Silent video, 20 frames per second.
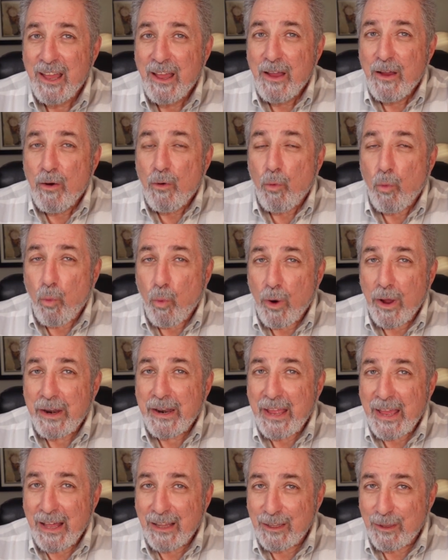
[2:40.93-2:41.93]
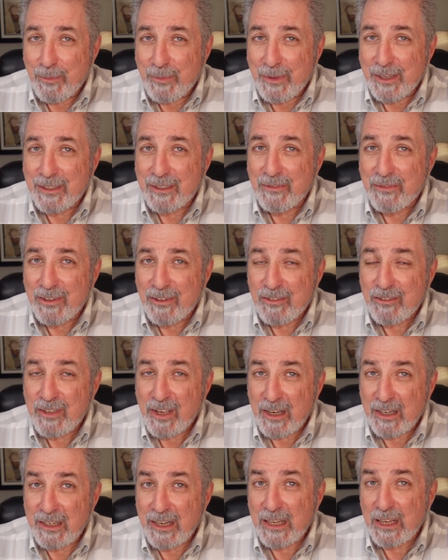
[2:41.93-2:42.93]
one element of this
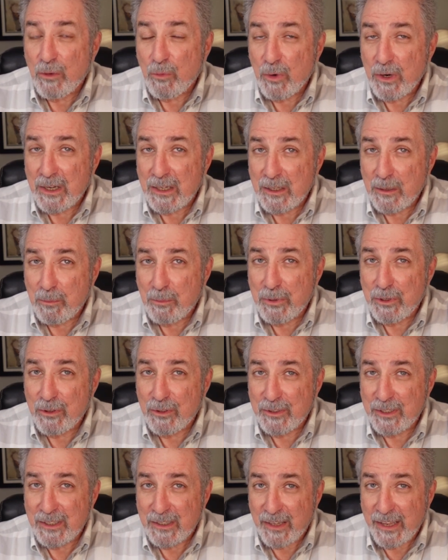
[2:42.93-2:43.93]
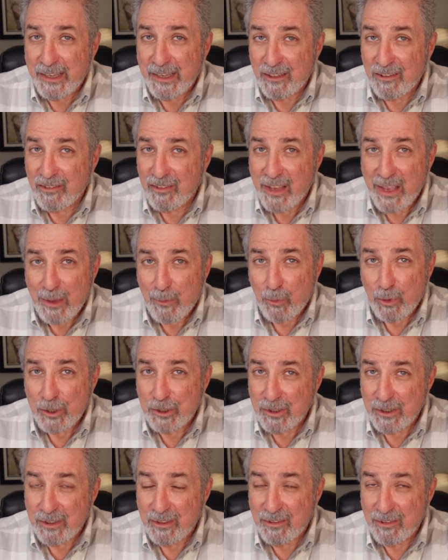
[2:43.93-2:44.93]
technique, and we're going to build it like a
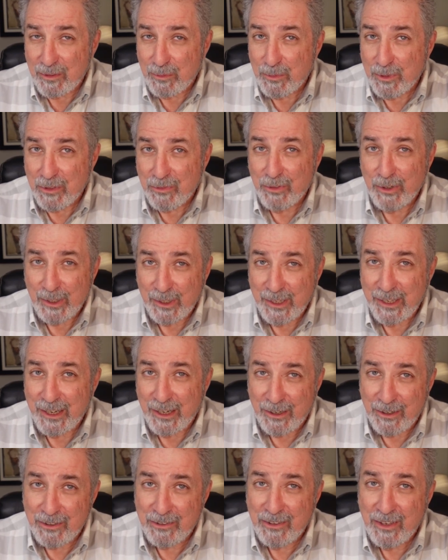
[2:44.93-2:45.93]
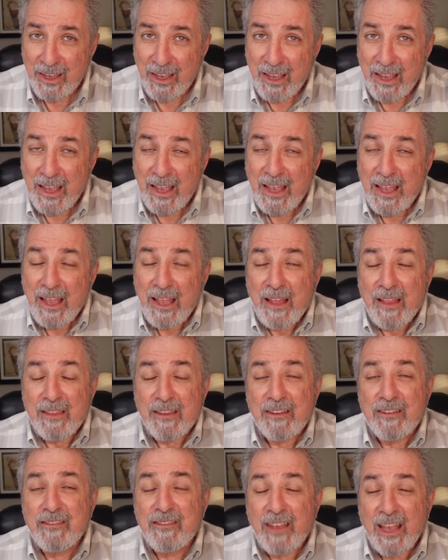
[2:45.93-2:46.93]
sandwich into some different layers.
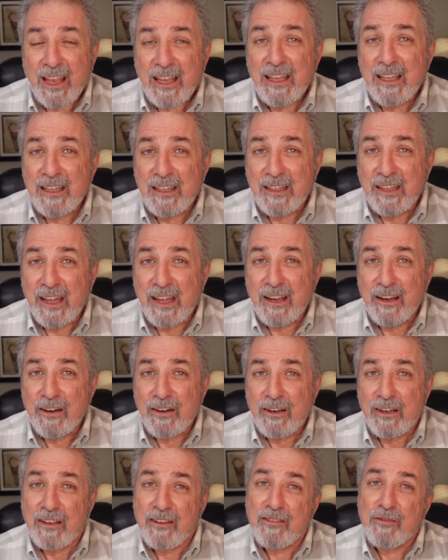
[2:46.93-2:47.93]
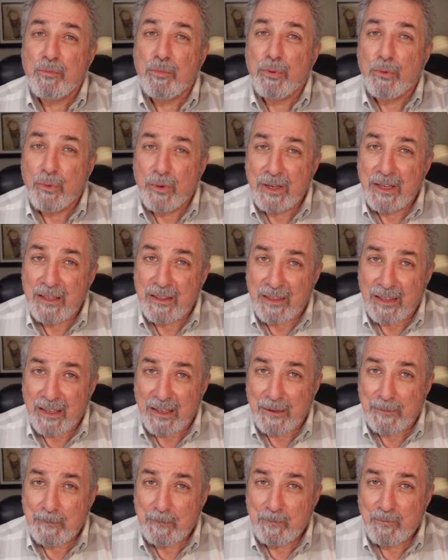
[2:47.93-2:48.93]
The second layer is
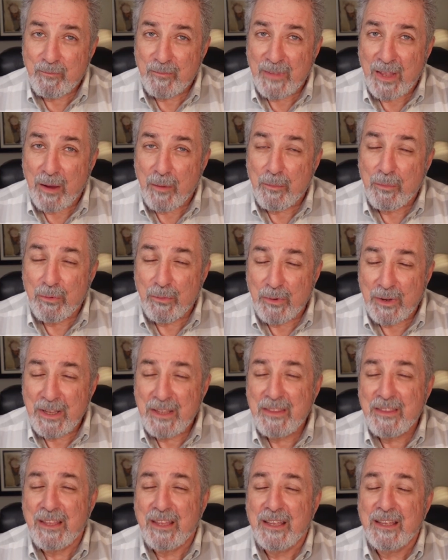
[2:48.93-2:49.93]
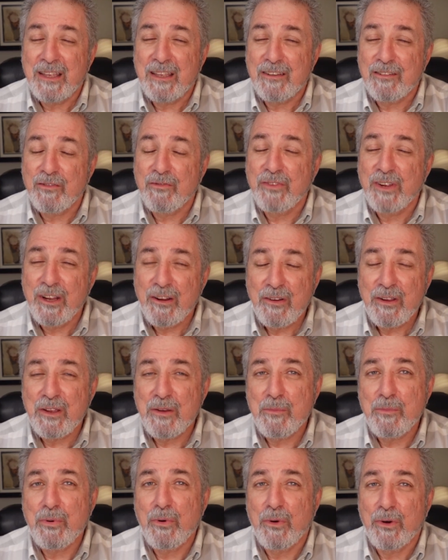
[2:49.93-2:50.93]
breathing. Now, breathing is very
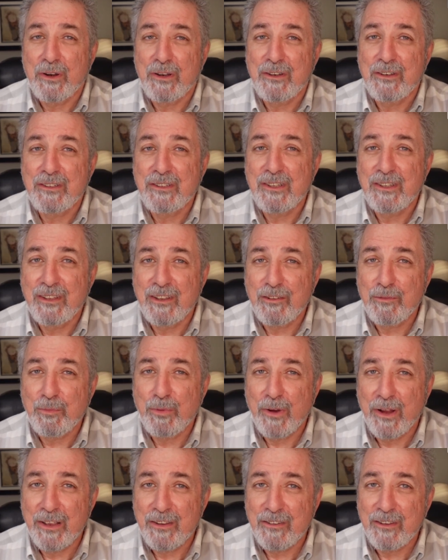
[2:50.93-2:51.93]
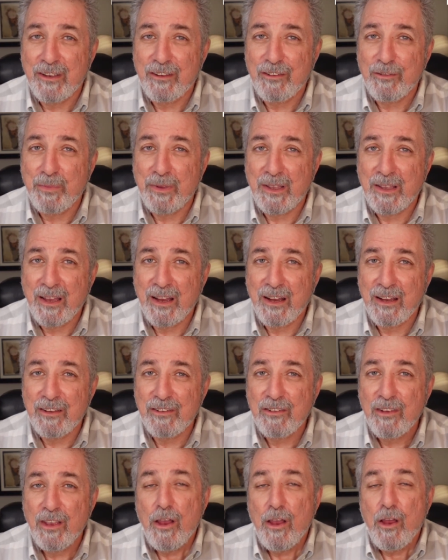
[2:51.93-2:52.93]
important to this process
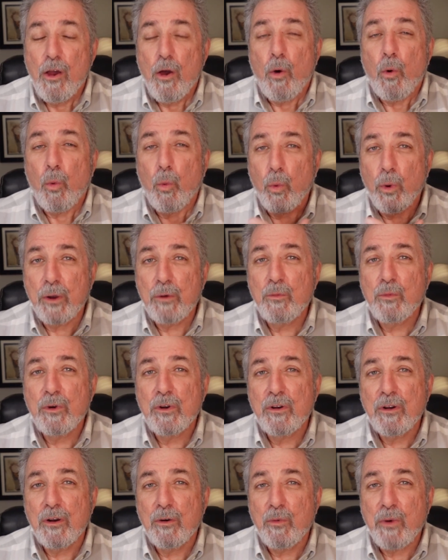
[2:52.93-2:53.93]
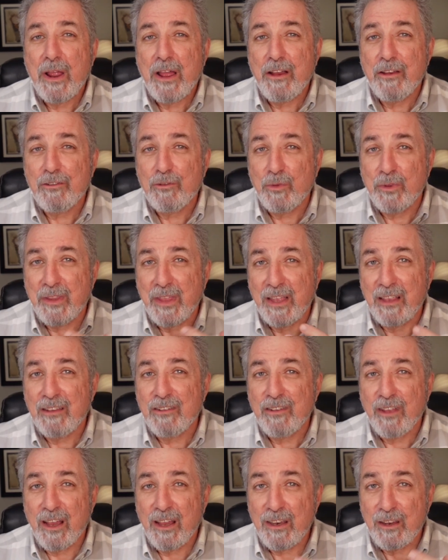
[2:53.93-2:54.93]
because when we're aroused with
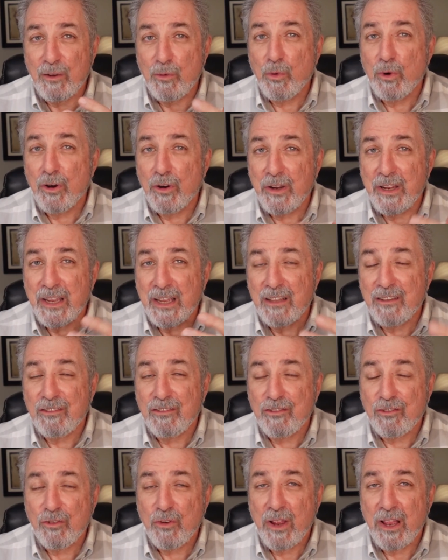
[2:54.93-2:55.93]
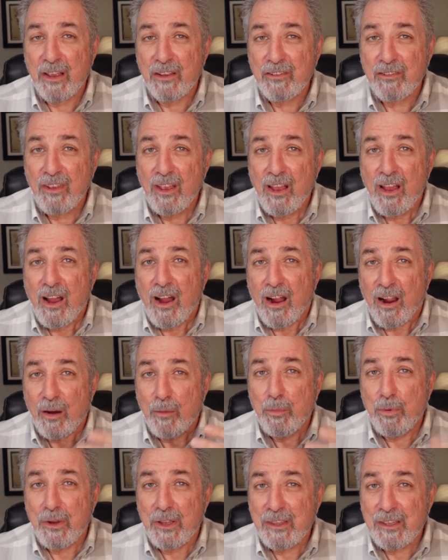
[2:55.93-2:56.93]
anxiety, worry, and stress, our
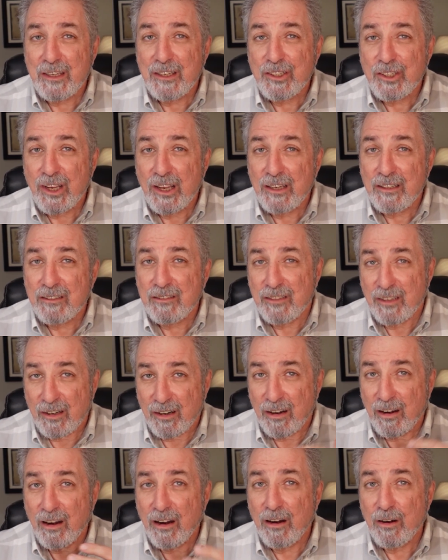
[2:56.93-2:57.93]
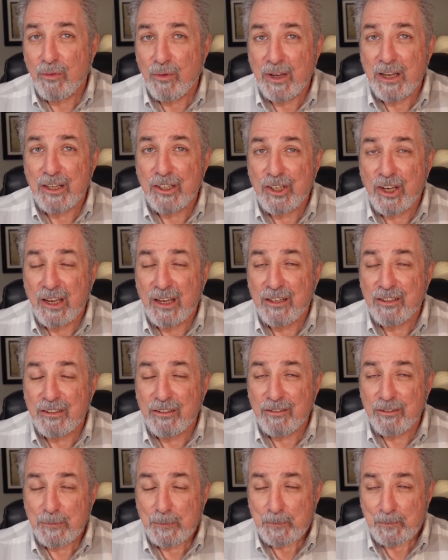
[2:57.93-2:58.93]
breathing changes and our heart rate
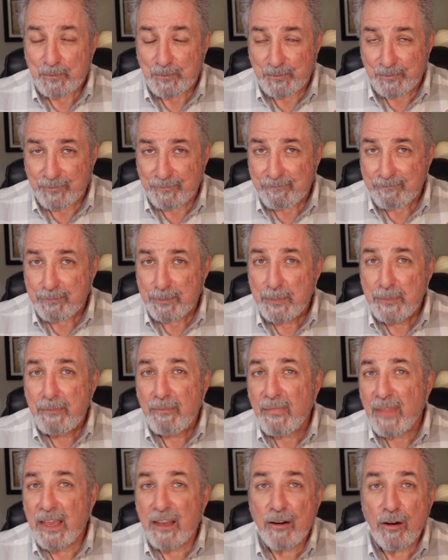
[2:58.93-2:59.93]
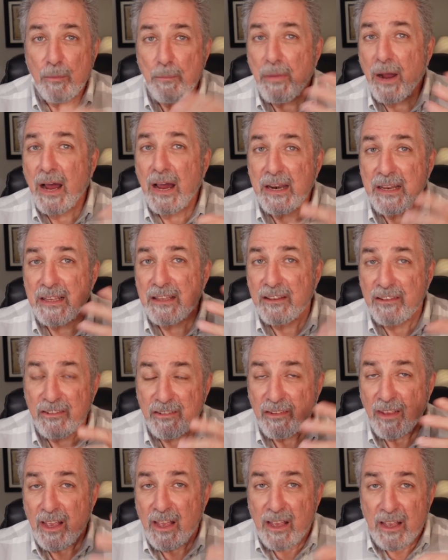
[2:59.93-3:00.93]
changes, and our body
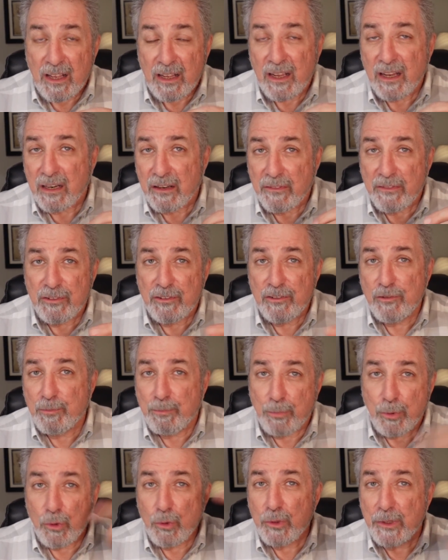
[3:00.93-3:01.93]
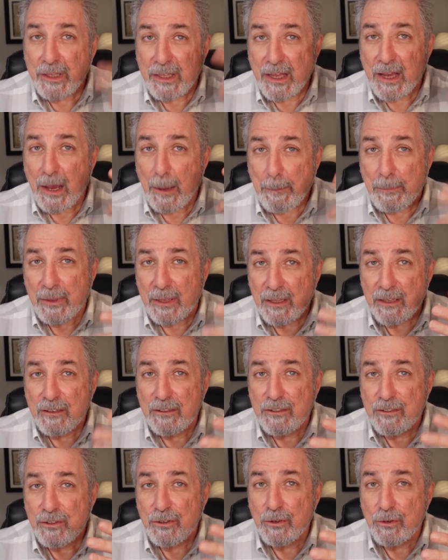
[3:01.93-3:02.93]
is kind of spooling up
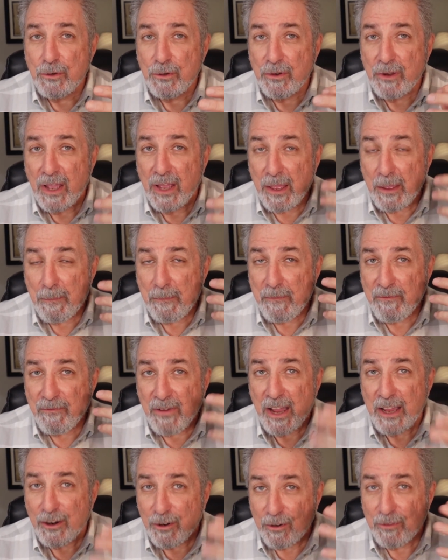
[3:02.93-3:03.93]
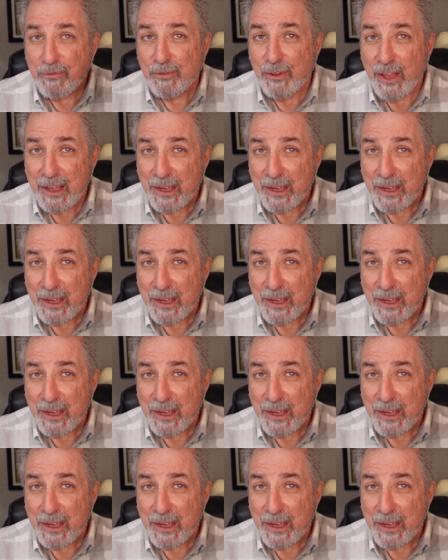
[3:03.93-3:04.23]
into a fight or flight